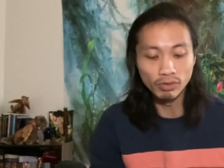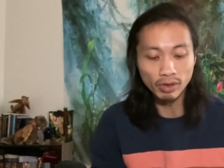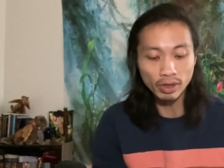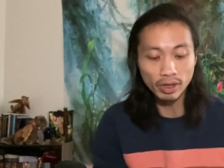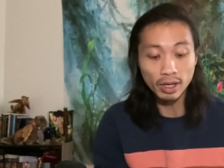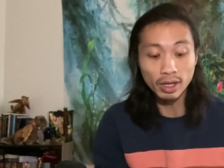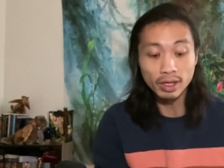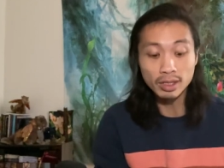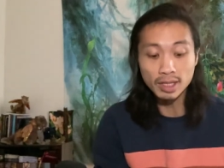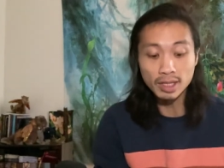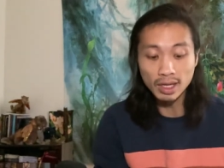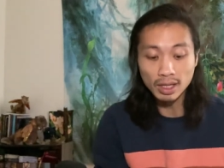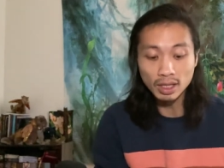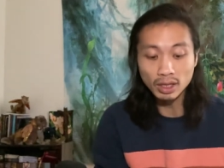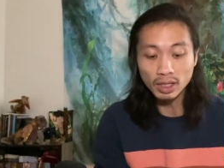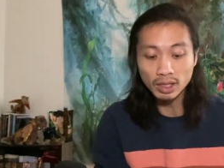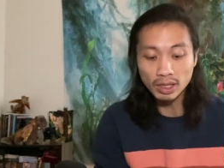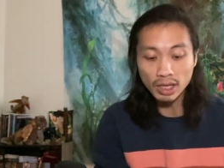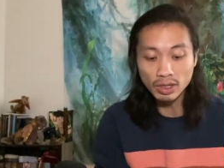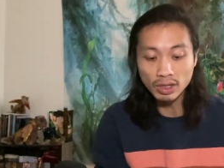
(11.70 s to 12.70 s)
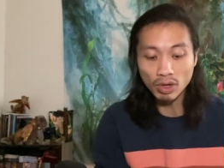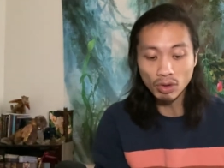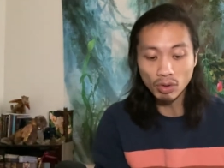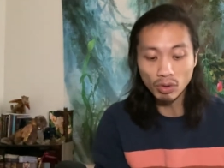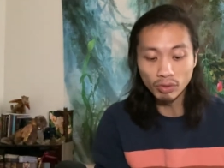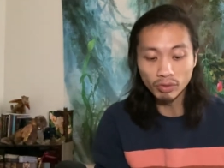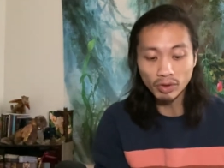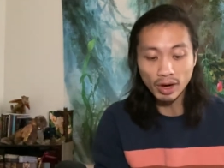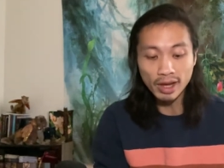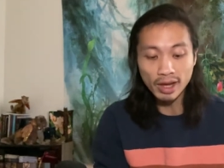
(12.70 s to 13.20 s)
uh, take a look at your
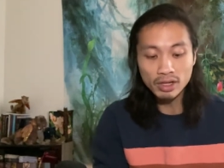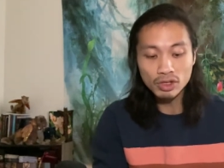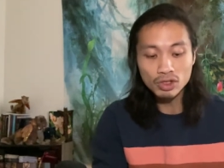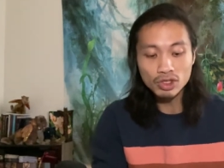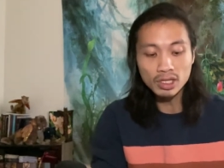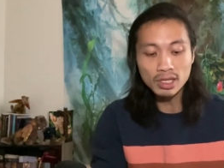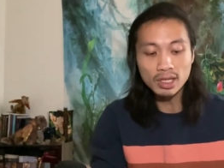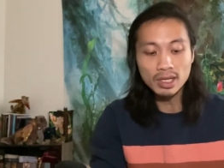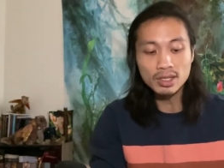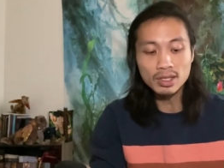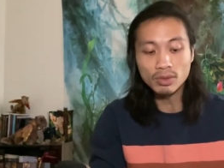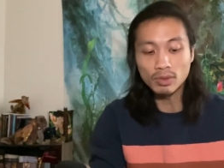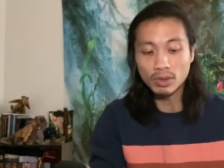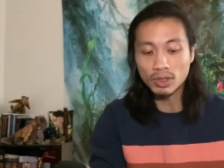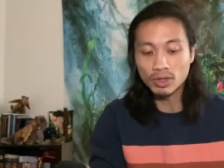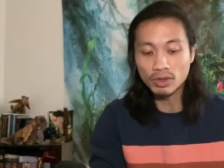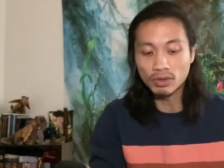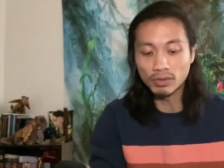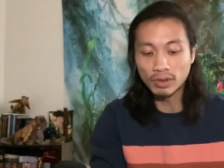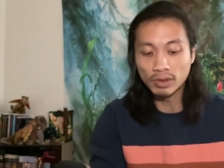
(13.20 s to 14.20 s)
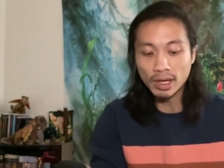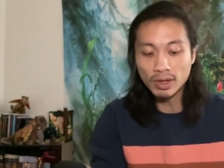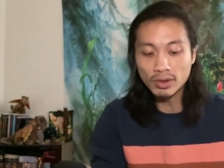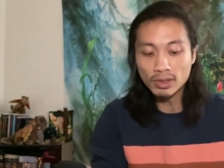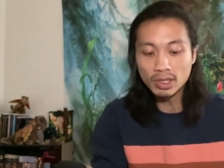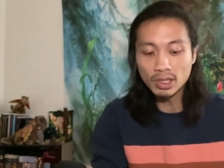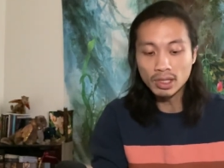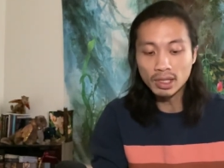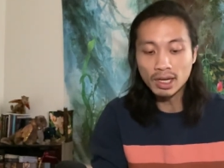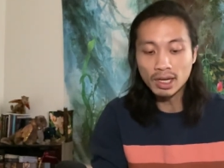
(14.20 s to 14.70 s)
over energies, what's
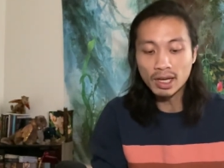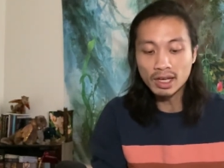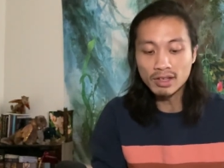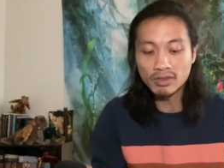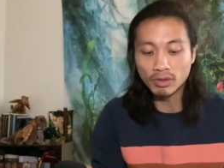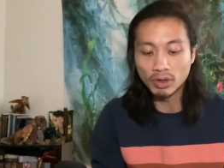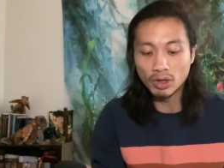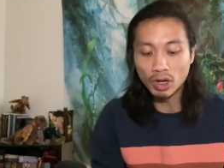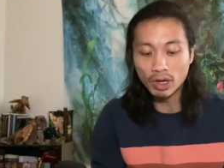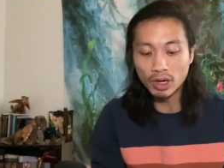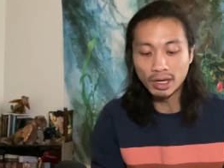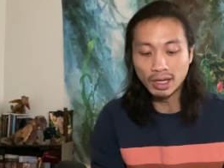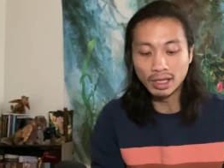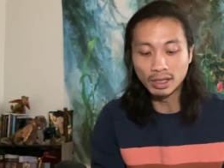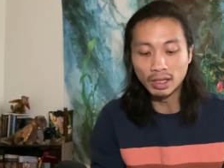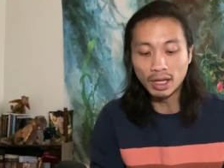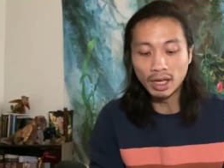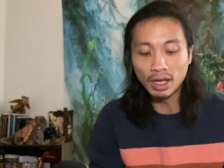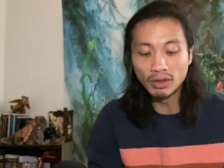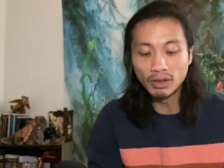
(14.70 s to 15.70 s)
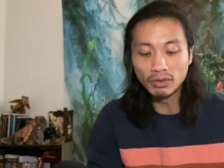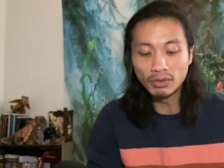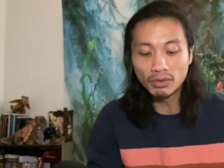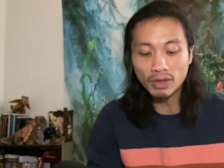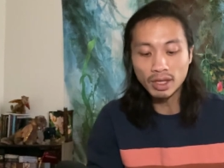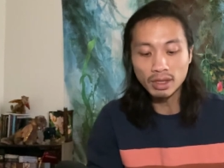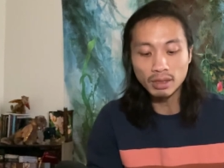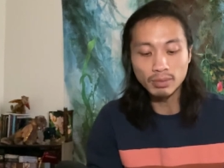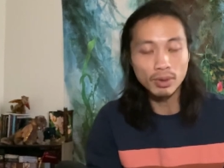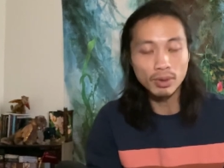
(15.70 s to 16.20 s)
surrounding you guys regarding love
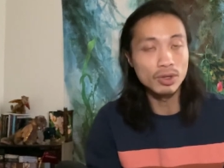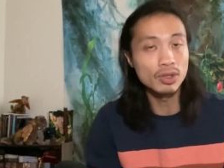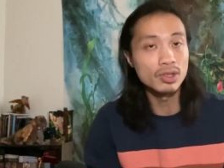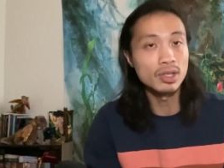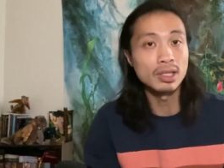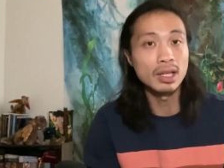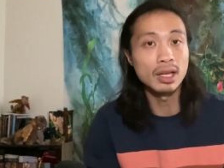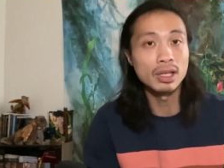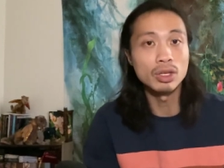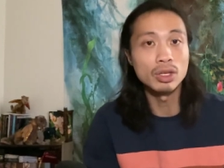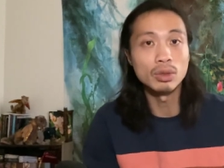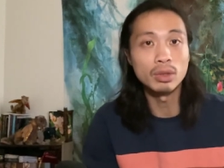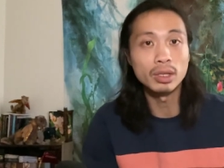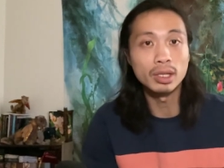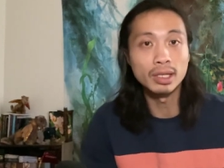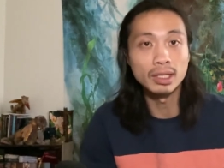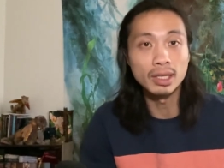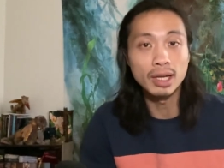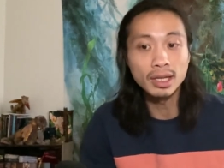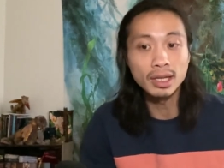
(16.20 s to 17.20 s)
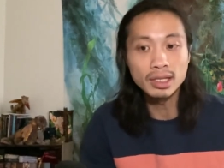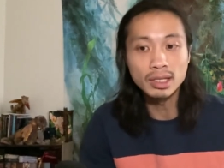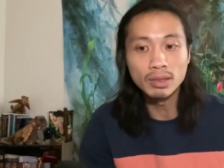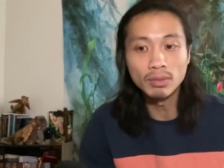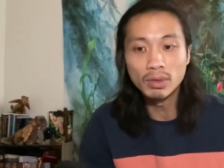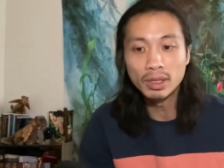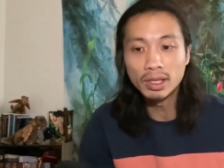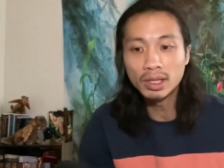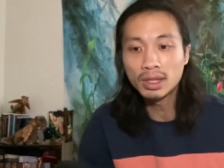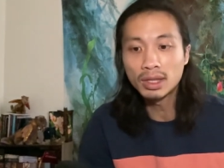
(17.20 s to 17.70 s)
and the person that you are connecting
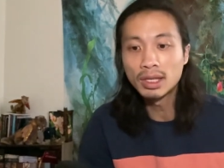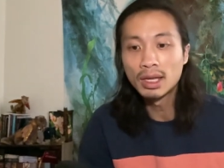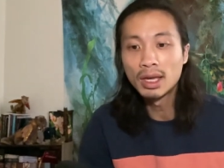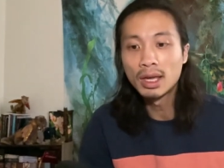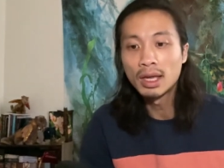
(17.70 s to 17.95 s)
with,